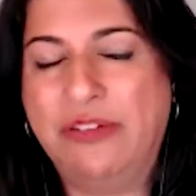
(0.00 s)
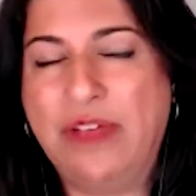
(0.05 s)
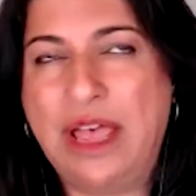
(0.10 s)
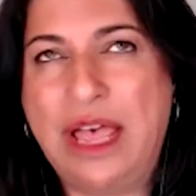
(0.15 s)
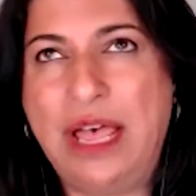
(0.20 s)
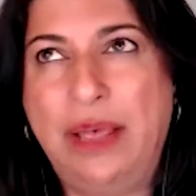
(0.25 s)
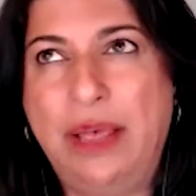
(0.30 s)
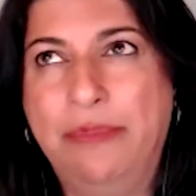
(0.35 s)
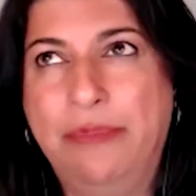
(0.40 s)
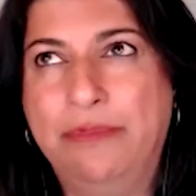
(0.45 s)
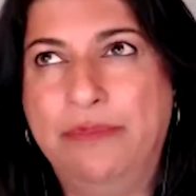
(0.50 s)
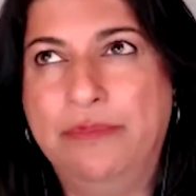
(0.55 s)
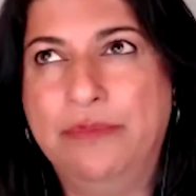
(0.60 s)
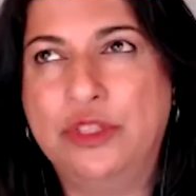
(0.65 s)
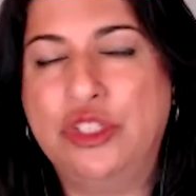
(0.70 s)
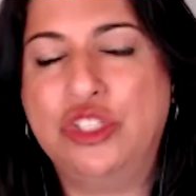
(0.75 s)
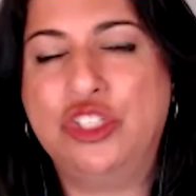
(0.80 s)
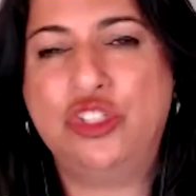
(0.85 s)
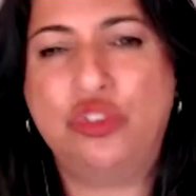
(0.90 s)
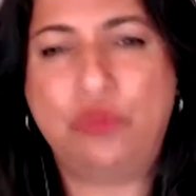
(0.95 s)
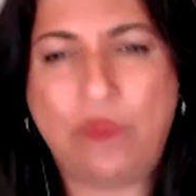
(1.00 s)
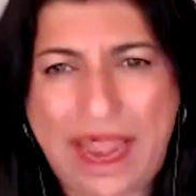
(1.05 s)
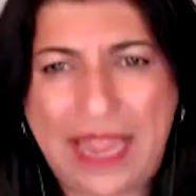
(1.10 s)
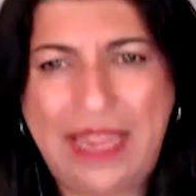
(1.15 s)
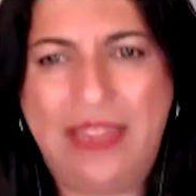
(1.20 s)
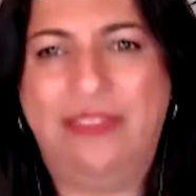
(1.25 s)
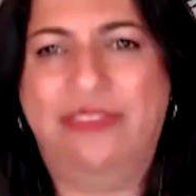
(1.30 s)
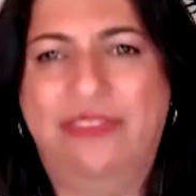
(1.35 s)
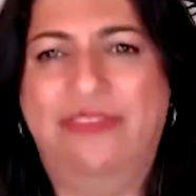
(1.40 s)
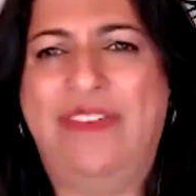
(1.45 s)
um,
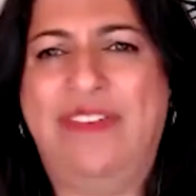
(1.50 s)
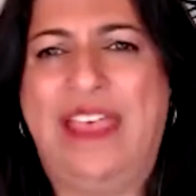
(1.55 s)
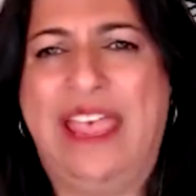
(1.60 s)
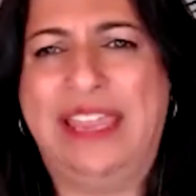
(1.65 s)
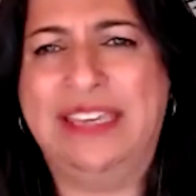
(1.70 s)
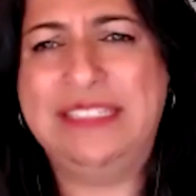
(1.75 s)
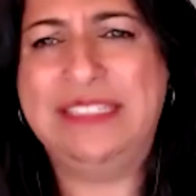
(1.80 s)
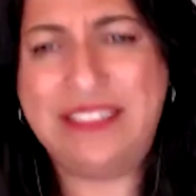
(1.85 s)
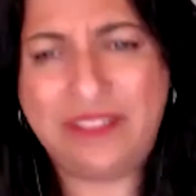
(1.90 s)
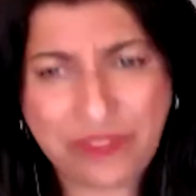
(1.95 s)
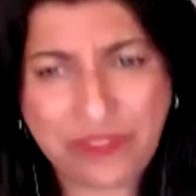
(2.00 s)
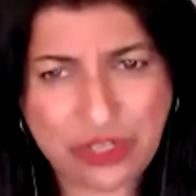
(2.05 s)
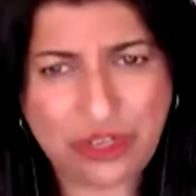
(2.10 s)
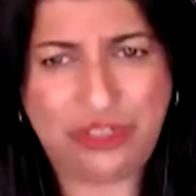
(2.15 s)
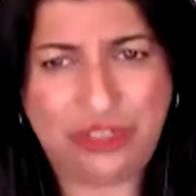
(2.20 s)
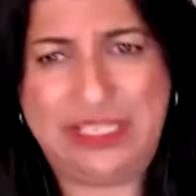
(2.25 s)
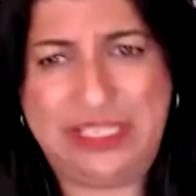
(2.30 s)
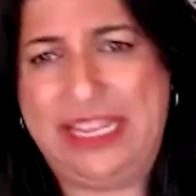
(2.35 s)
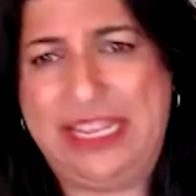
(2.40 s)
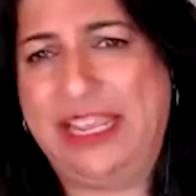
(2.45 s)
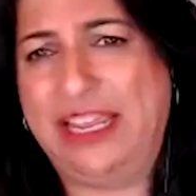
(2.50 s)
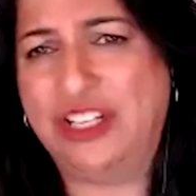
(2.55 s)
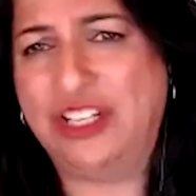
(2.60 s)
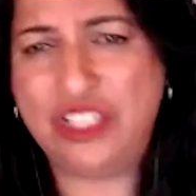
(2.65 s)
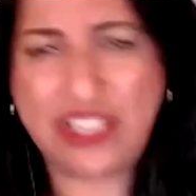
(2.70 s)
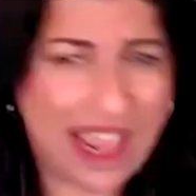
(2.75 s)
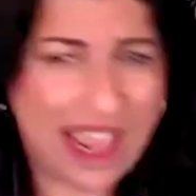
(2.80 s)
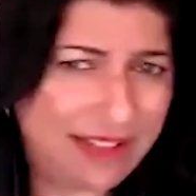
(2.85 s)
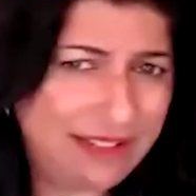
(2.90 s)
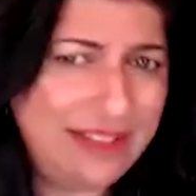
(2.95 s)
strife and difficulty and
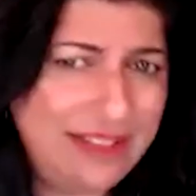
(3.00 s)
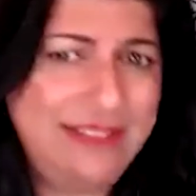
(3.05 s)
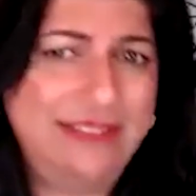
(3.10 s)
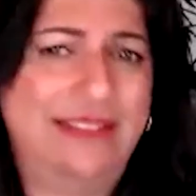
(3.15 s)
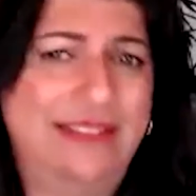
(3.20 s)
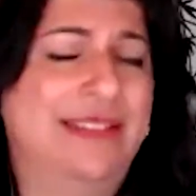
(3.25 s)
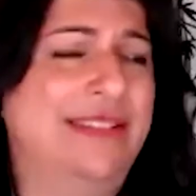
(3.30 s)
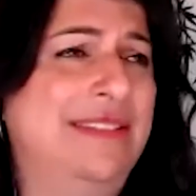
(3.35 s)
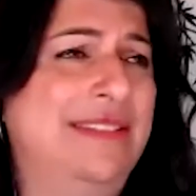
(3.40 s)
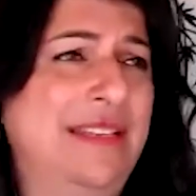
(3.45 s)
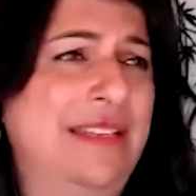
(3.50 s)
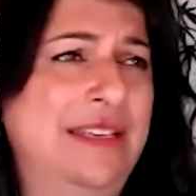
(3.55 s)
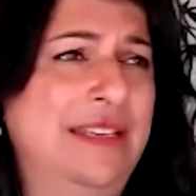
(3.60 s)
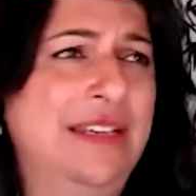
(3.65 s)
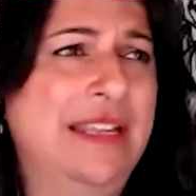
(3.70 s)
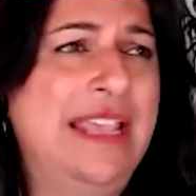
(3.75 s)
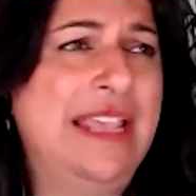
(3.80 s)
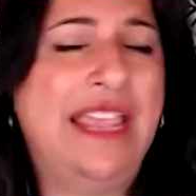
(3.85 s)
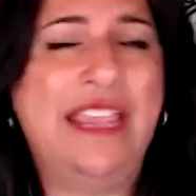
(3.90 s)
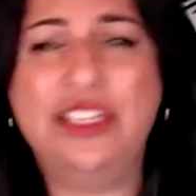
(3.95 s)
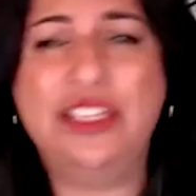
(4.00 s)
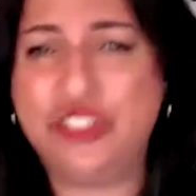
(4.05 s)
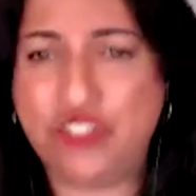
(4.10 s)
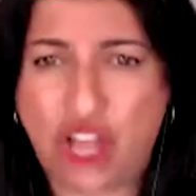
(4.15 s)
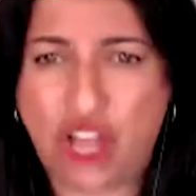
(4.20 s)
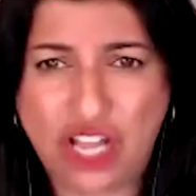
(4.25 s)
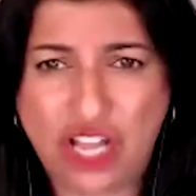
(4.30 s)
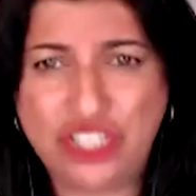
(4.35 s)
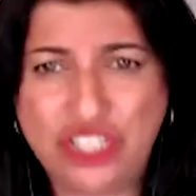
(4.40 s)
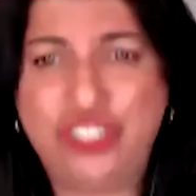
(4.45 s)
challenges and
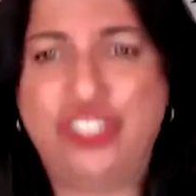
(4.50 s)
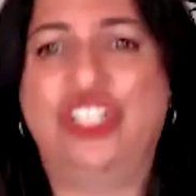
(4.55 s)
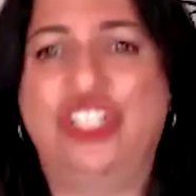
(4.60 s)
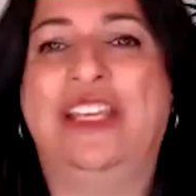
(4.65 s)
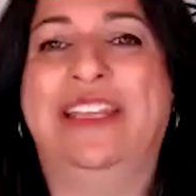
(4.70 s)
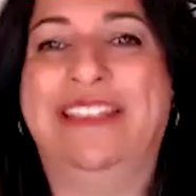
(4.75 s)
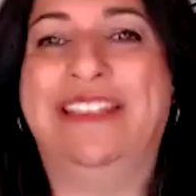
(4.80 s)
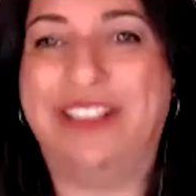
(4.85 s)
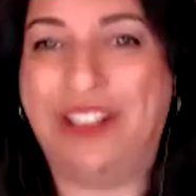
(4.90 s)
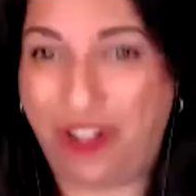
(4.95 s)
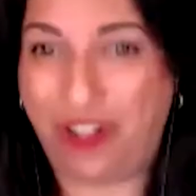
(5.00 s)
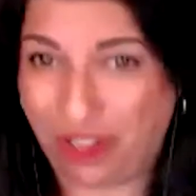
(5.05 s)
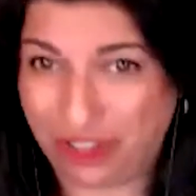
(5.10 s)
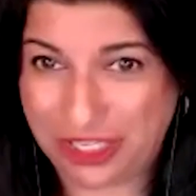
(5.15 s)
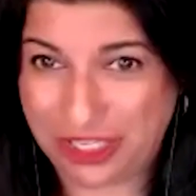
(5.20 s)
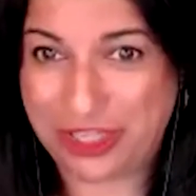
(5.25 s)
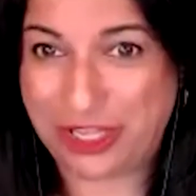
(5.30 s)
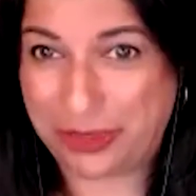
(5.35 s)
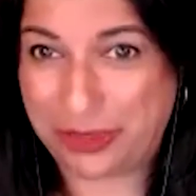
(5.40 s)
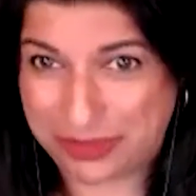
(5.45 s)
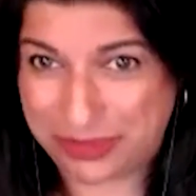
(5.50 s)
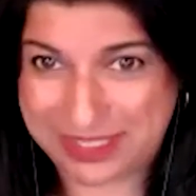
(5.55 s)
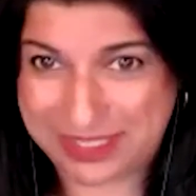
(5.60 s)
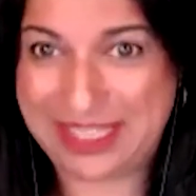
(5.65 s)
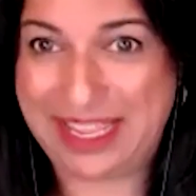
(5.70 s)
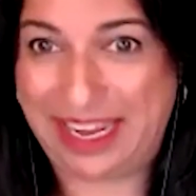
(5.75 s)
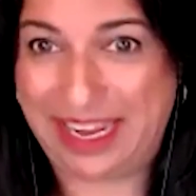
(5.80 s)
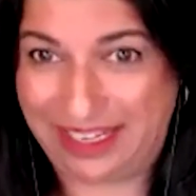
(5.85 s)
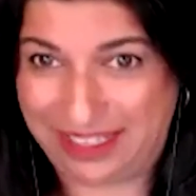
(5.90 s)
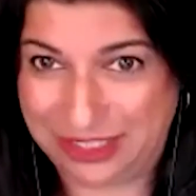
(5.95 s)
exhaustion and all of those
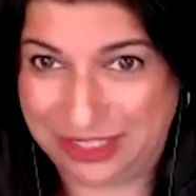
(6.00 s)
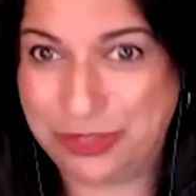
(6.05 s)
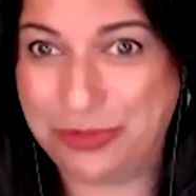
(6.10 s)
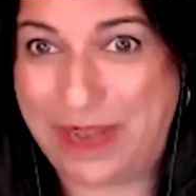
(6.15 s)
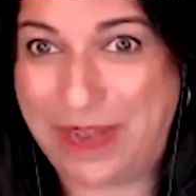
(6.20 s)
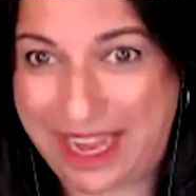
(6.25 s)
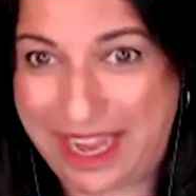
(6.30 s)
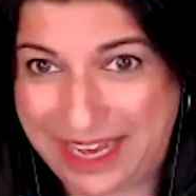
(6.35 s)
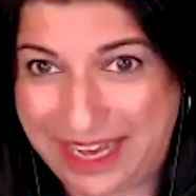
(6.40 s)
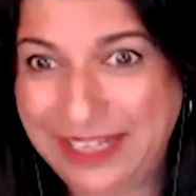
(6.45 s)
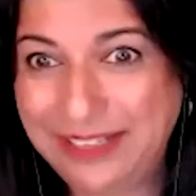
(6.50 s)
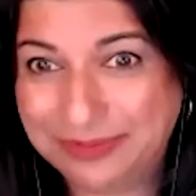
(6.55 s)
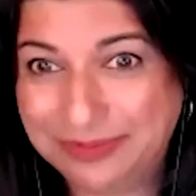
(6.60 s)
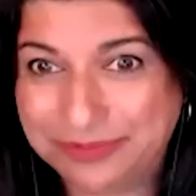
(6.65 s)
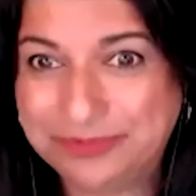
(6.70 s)
things, right?